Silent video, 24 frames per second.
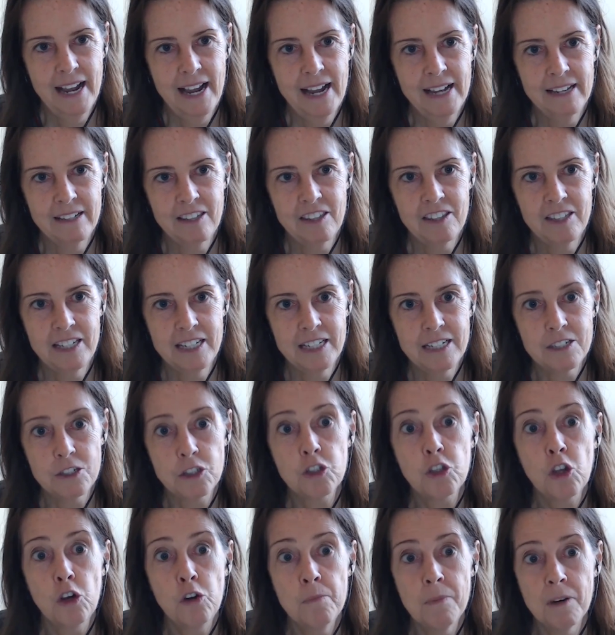and think
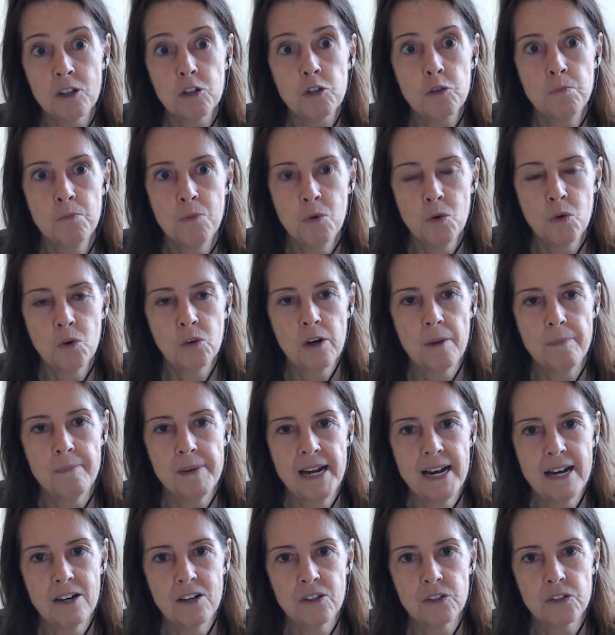so much more
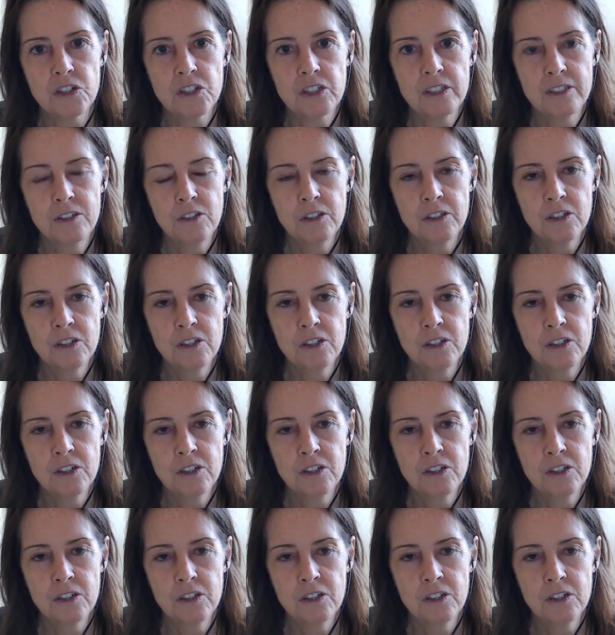about